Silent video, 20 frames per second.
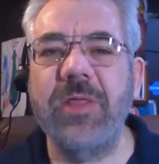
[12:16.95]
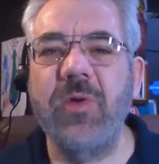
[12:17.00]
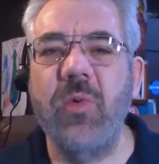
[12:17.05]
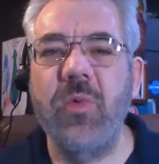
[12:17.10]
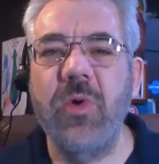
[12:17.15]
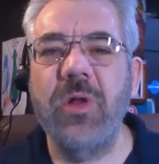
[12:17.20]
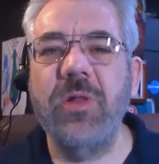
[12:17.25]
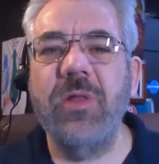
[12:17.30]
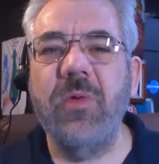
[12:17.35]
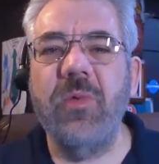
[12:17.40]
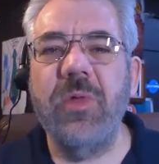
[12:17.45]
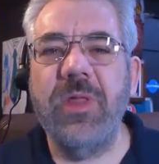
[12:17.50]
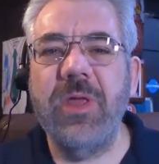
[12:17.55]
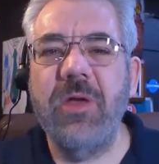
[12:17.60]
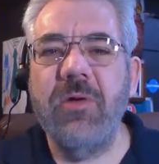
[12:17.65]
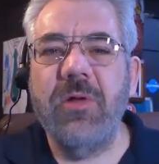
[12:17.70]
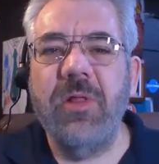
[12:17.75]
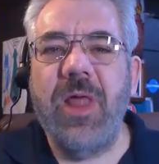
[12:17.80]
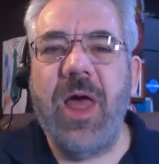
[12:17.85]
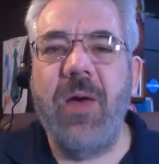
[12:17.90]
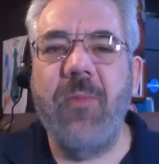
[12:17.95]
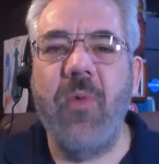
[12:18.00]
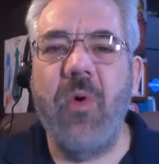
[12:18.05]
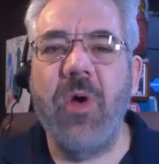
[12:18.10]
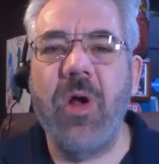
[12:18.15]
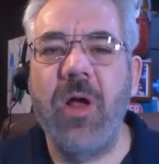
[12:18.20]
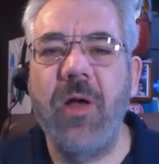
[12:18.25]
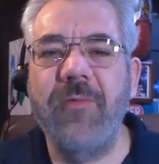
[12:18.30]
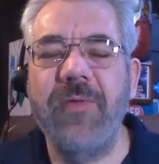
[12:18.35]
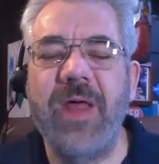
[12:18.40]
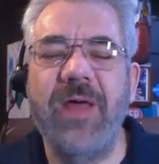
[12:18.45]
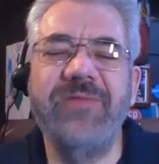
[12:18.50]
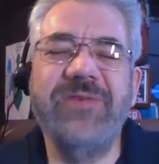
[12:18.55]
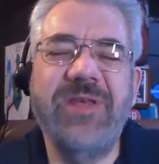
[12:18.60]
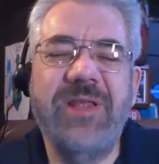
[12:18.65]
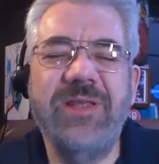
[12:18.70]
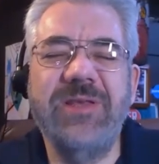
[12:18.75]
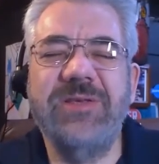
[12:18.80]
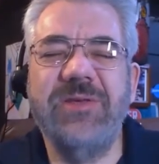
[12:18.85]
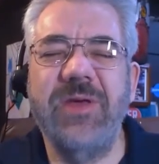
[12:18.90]
The word that we'll hear a lot more of, and I've
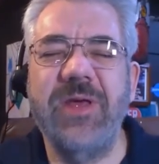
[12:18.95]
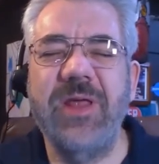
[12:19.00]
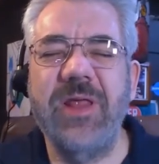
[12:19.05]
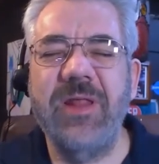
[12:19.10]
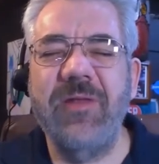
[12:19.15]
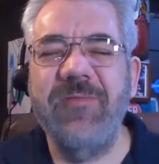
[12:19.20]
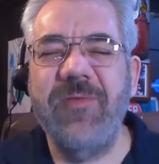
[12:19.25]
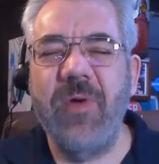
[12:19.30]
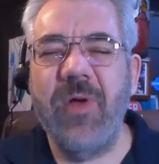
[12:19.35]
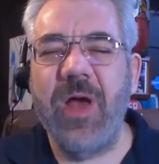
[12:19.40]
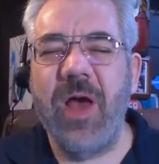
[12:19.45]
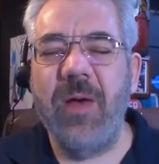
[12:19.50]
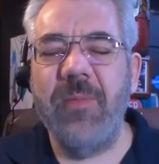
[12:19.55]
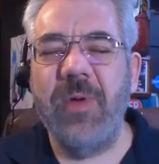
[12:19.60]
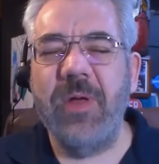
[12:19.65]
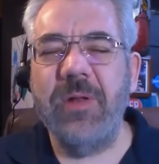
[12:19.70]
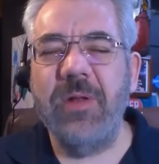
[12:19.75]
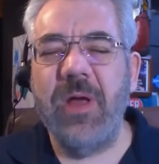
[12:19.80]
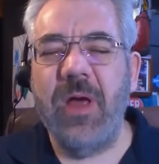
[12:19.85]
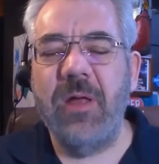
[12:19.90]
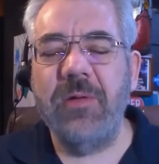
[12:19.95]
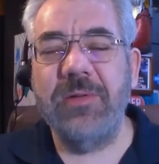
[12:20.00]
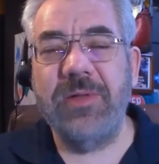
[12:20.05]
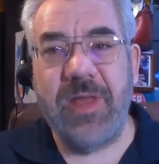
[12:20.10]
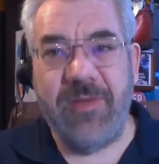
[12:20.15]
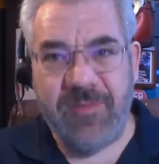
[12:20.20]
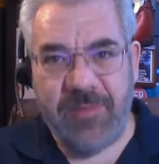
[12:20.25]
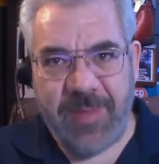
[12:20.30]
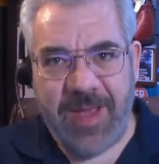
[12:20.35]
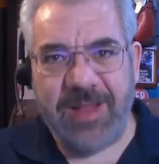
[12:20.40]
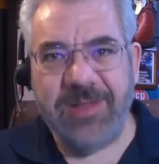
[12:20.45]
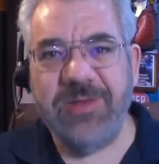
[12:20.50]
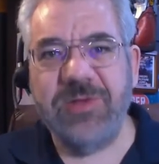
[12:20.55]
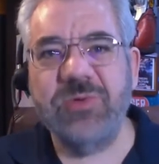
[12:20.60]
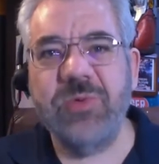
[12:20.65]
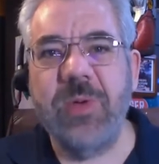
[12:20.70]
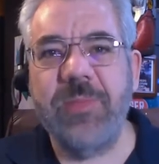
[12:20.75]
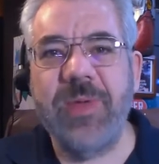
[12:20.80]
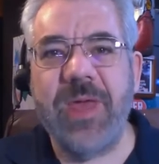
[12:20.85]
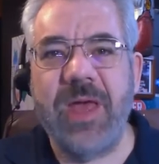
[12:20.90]
said this at Infocom on David Maldo's
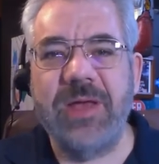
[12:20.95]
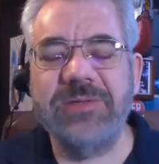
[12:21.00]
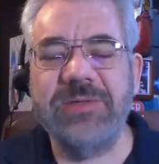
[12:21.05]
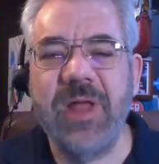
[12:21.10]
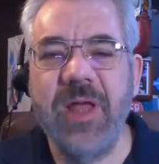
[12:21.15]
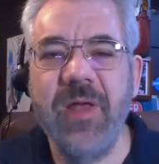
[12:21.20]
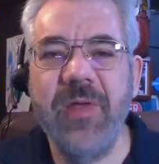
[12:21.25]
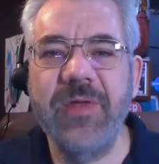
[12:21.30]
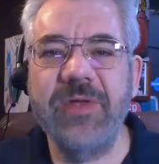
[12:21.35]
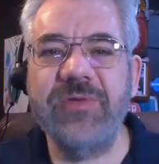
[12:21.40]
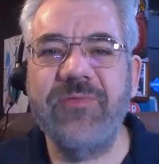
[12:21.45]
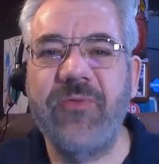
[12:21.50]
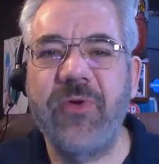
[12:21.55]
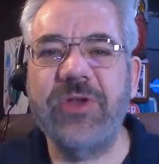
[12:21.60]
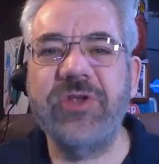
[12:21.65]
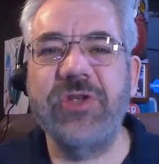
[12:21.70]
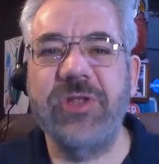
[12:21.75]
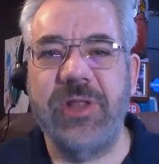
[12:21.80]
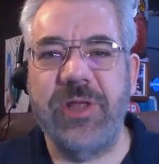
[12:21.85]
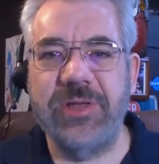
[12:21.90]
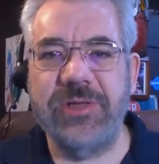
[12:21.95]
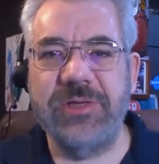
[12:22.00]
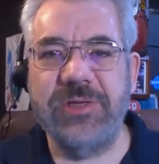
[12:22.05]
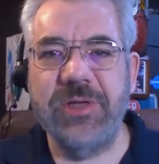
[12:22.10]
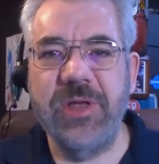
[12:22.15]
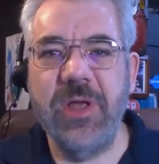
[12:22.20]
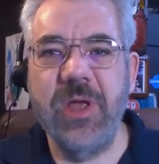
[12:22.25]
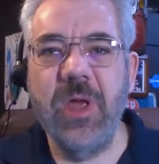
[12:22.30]
webcast, is frictionless.